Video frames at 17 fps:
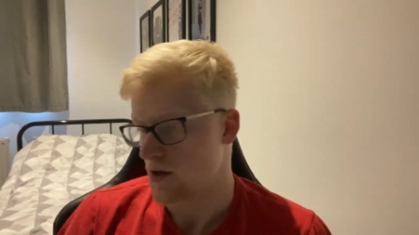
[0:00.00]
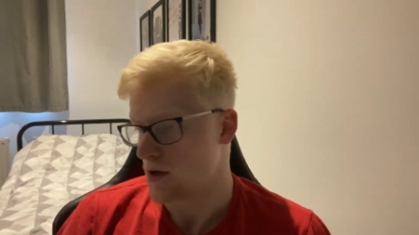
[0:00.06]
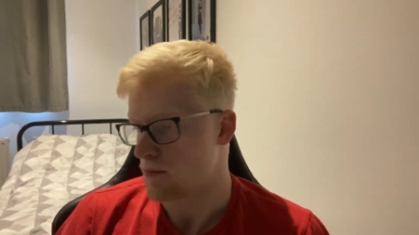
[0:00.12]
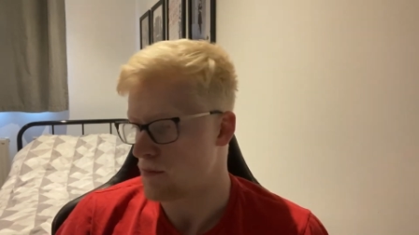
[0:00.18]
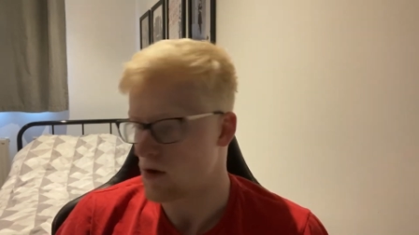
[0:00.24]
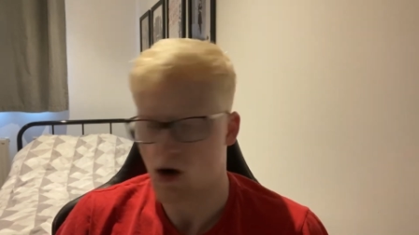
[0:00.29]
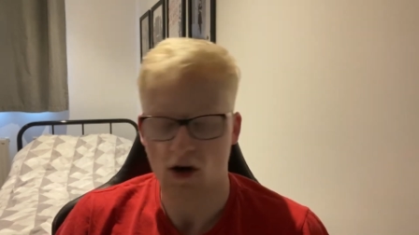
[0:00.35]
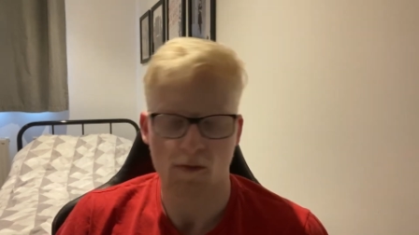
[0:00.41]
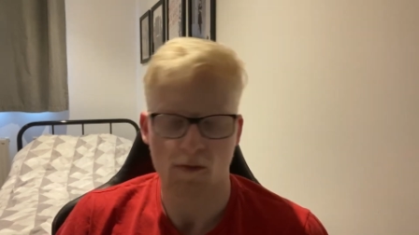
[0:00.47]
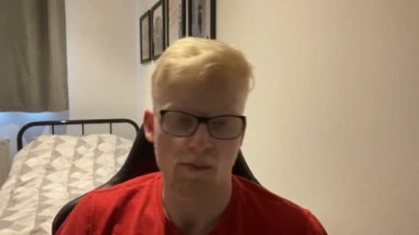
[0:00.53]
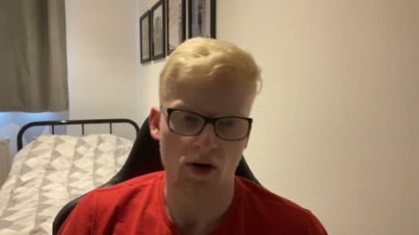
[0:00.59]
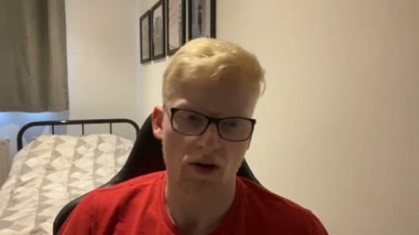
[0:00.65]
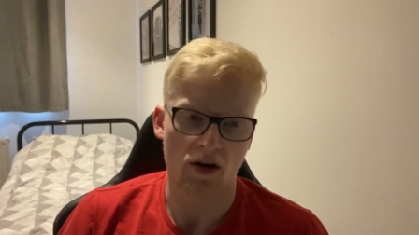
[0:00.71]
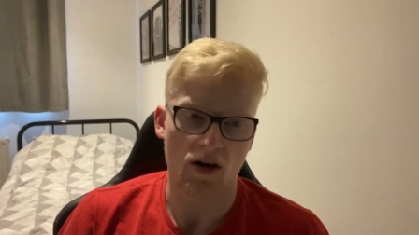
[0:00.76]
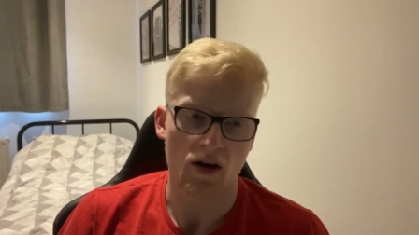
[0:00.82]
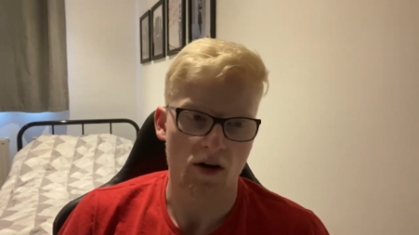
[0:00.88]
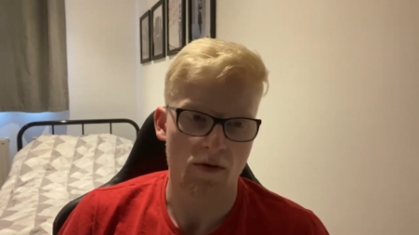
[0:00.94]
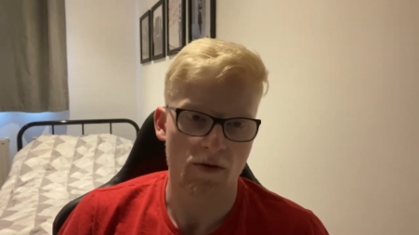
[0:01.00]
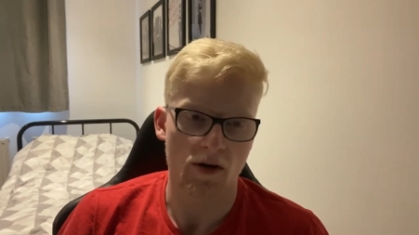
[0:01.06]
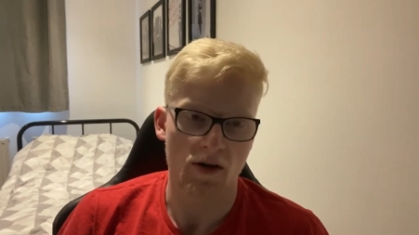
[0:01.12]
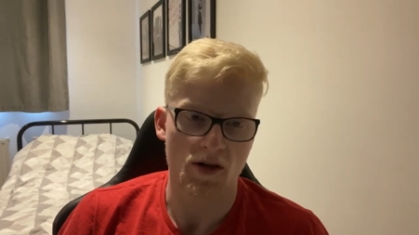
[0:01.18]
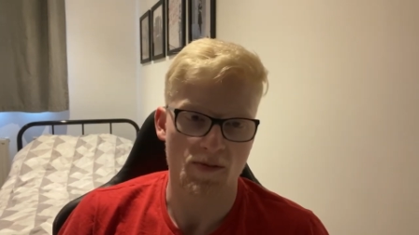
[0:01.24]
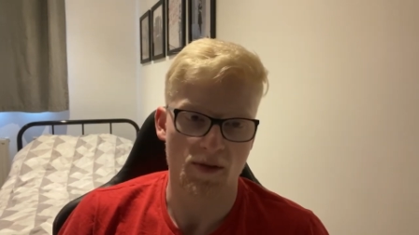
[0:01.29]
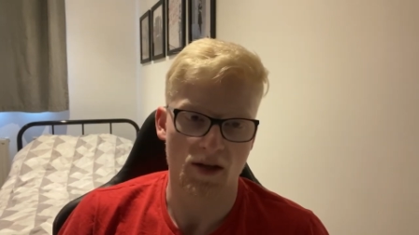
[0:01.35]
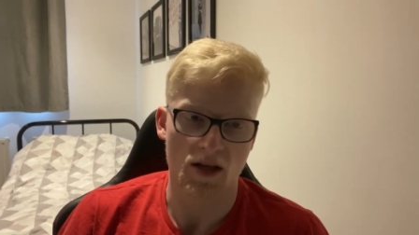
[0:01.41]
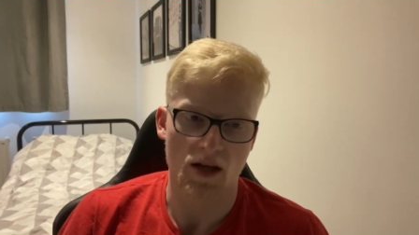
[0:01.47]
Mark Bonner, I've heard,
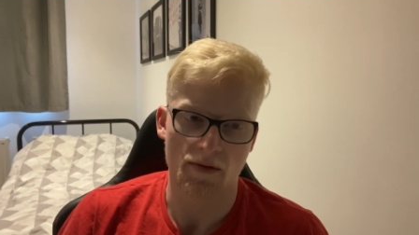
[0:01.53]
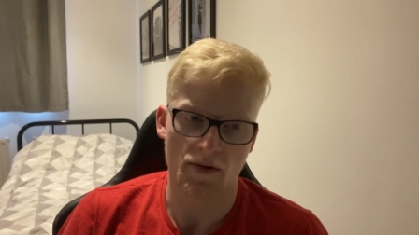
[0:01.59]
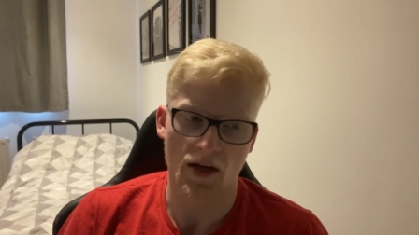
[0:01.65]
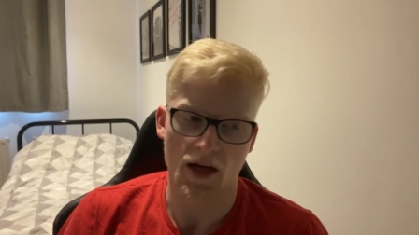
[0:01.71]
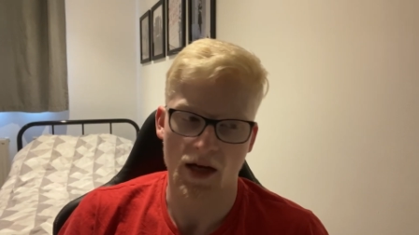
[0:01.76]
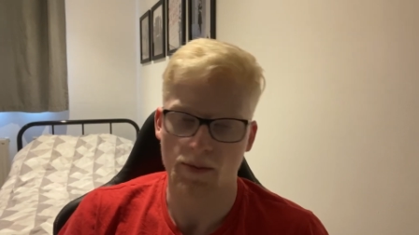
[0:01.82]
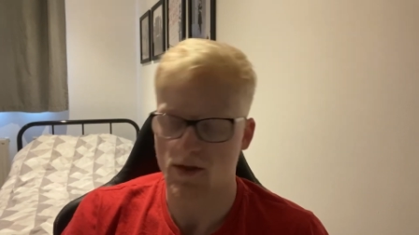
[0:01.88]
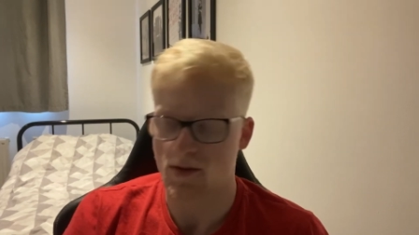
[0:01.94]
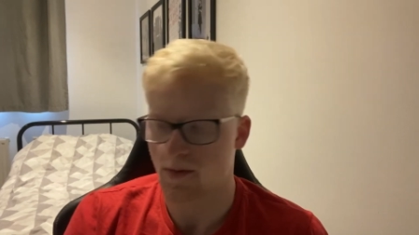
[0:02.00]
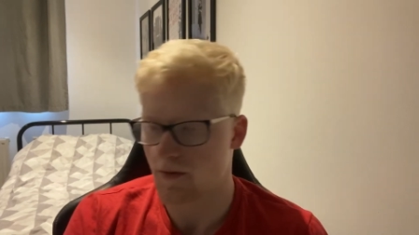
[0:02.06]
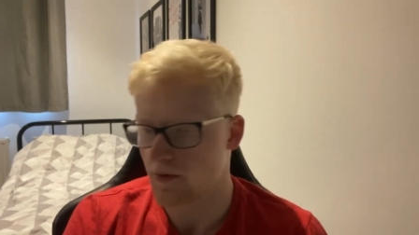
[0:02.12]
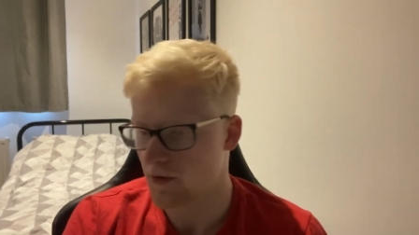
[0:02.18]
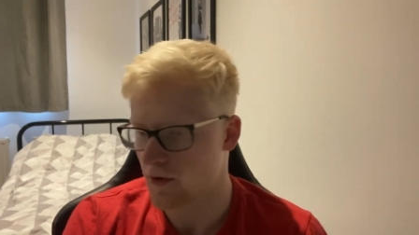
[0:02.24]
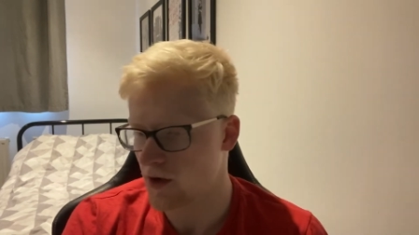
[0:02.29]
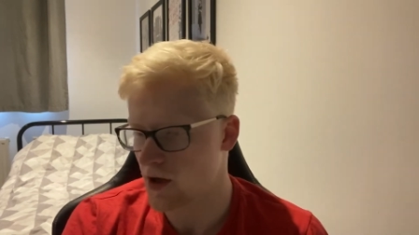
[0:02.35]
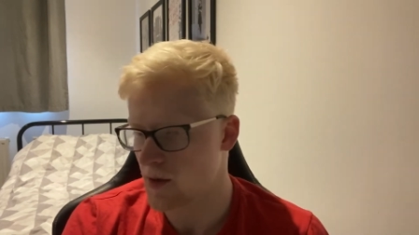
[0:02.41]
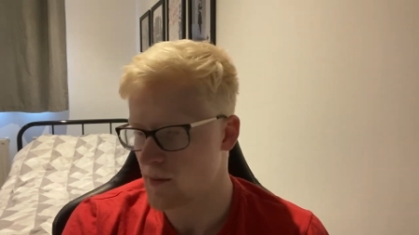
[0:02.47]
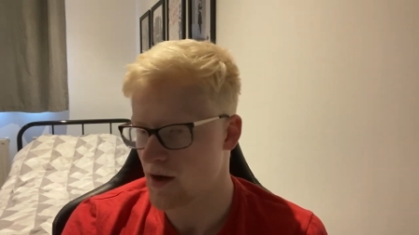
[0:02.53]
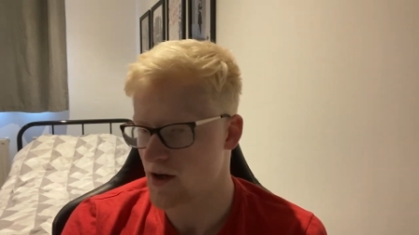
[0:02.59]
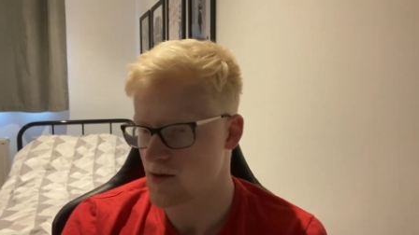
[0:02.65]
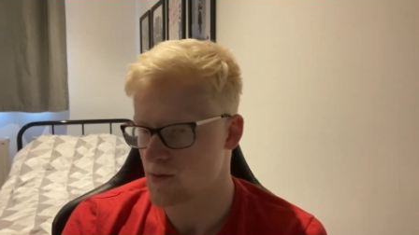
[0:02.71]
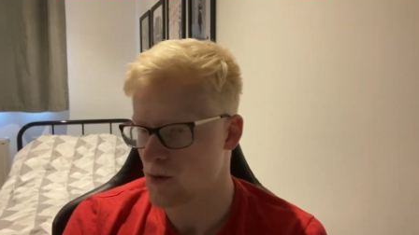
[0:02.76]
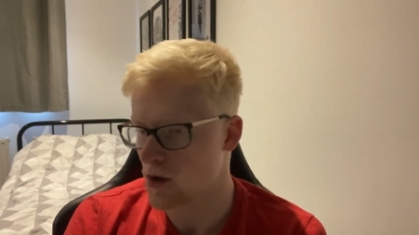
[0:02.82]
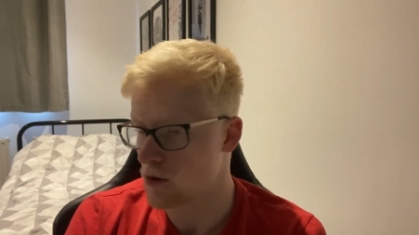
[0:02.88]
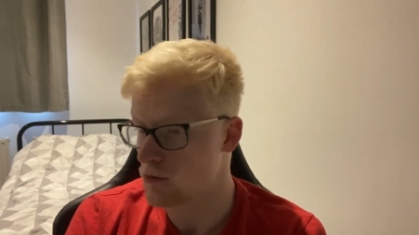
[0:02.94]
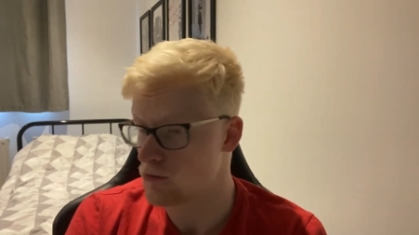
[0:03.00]
has been another name that's been flying about
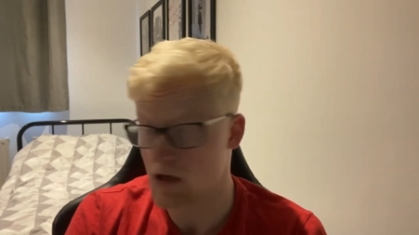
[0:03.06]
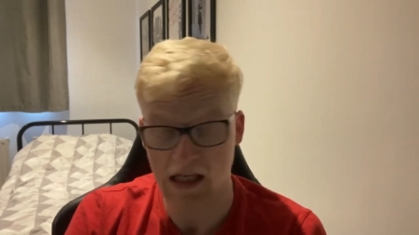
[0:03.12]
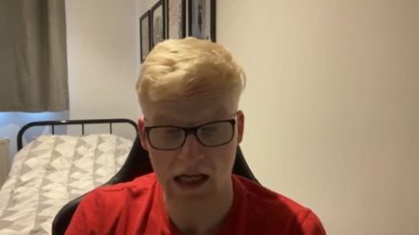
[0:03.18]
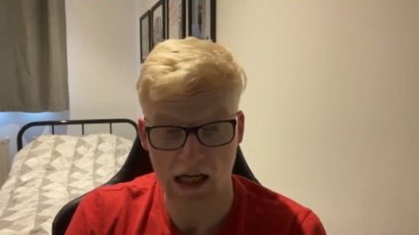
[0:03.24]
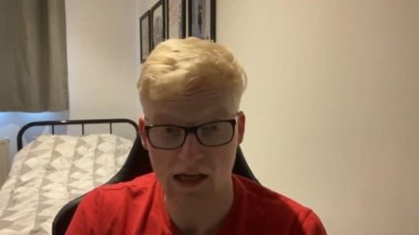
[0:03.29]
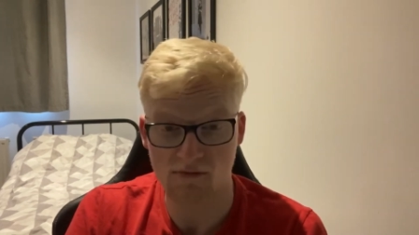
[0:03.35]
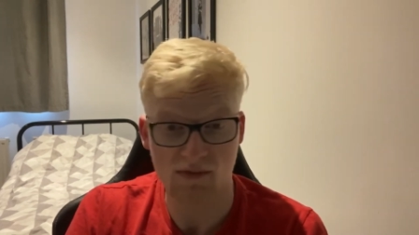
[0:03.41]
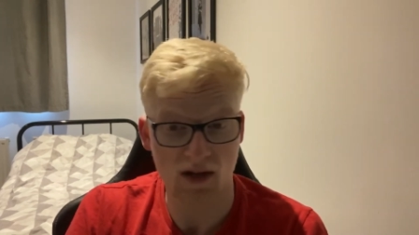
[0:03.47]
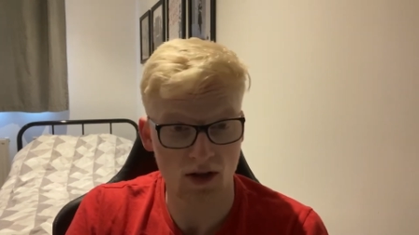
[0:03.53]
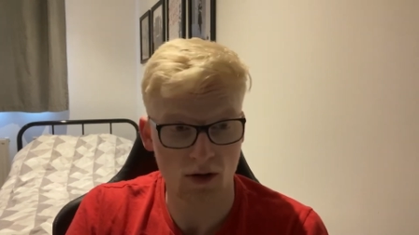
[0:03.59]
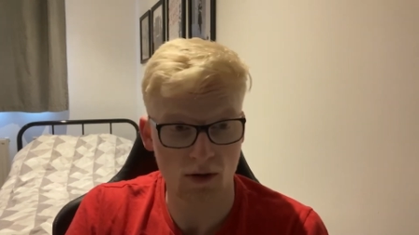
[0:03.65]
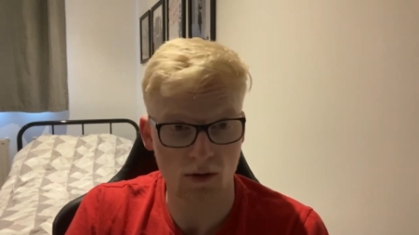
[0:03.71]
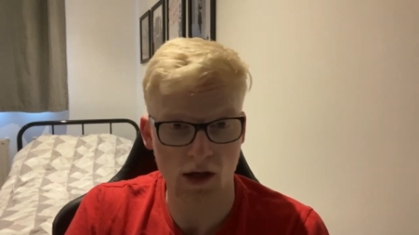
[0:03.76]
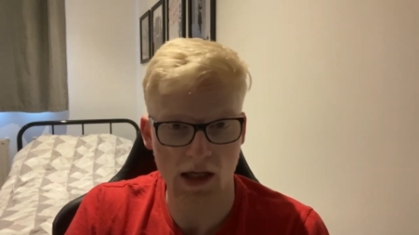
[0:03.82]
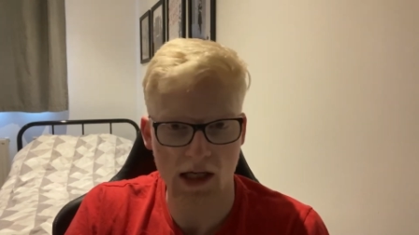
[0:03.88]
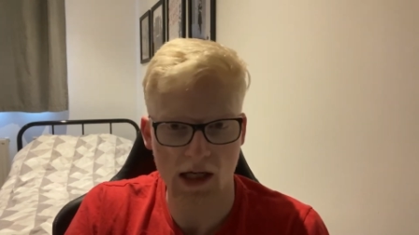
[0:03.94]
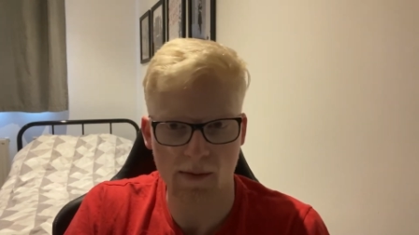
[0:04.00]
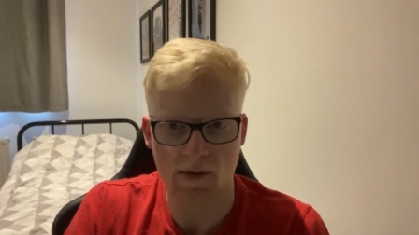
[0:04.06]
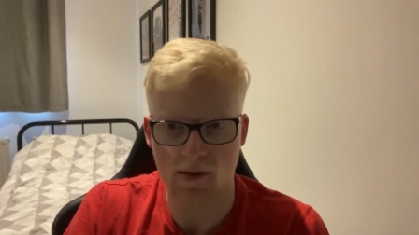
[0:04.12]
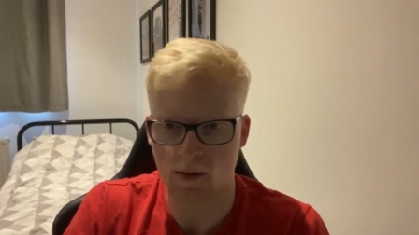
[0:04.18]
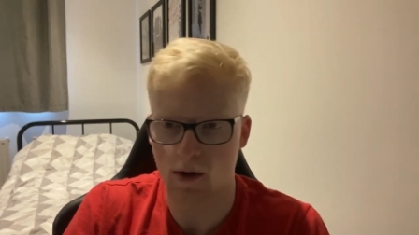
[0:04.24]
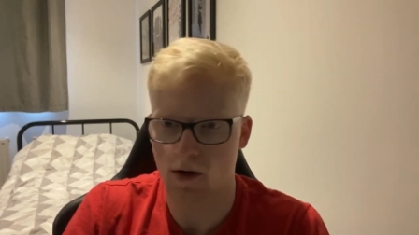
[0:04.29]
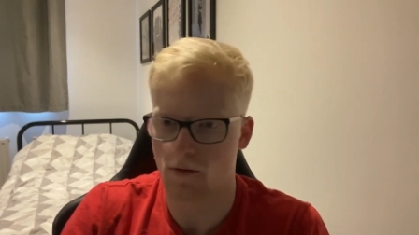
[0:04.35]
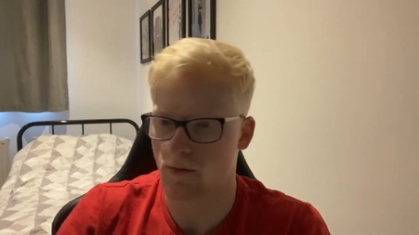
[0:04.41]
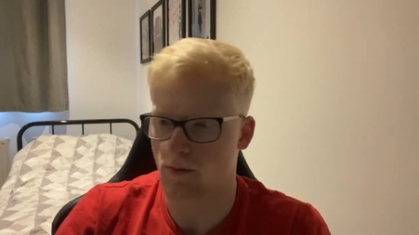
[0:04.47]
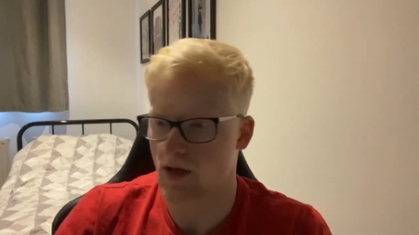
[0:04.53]
as well. Again, I do like him as
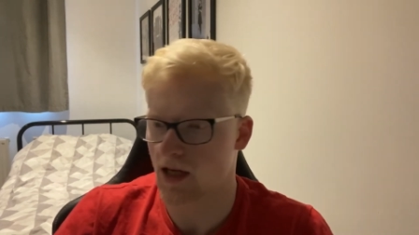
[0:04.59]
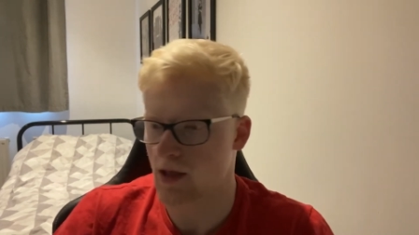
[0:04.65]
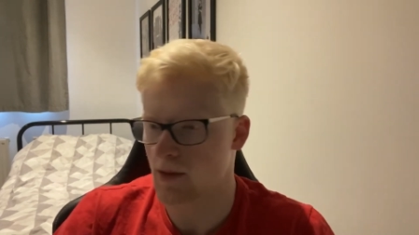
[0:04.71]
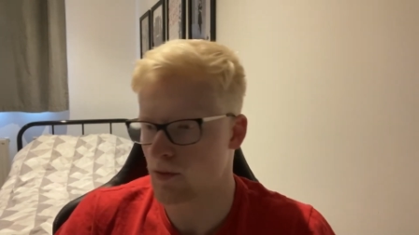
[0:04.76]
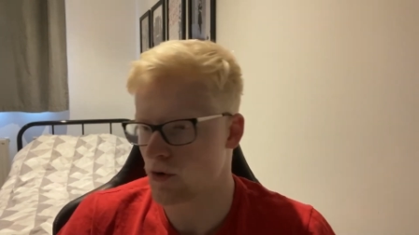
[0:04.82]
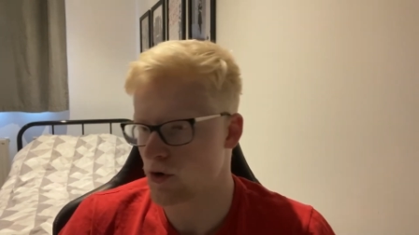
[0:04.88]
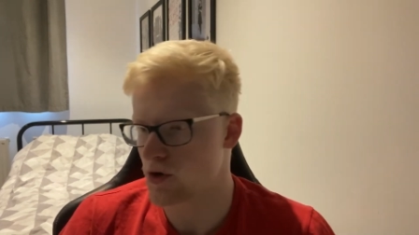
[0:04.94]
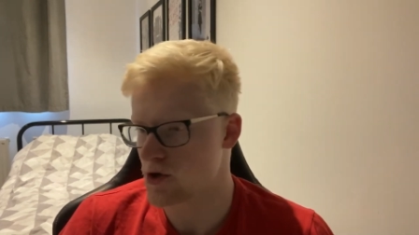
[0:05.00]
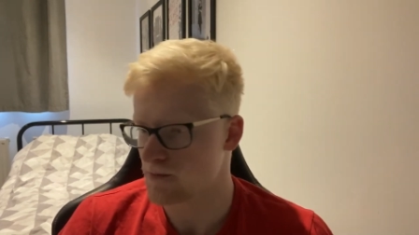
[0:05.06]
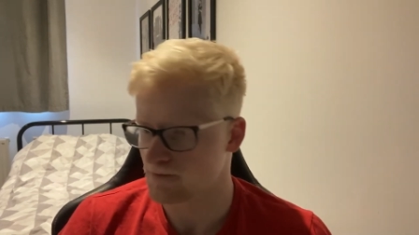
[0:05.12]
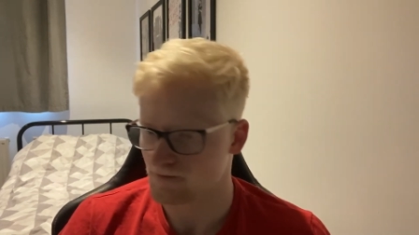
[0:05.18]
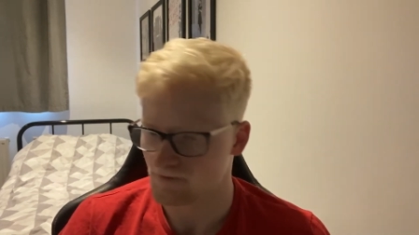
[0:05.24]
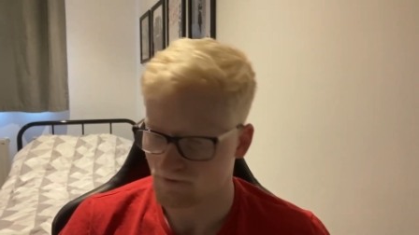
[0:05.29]
well from Cambridge.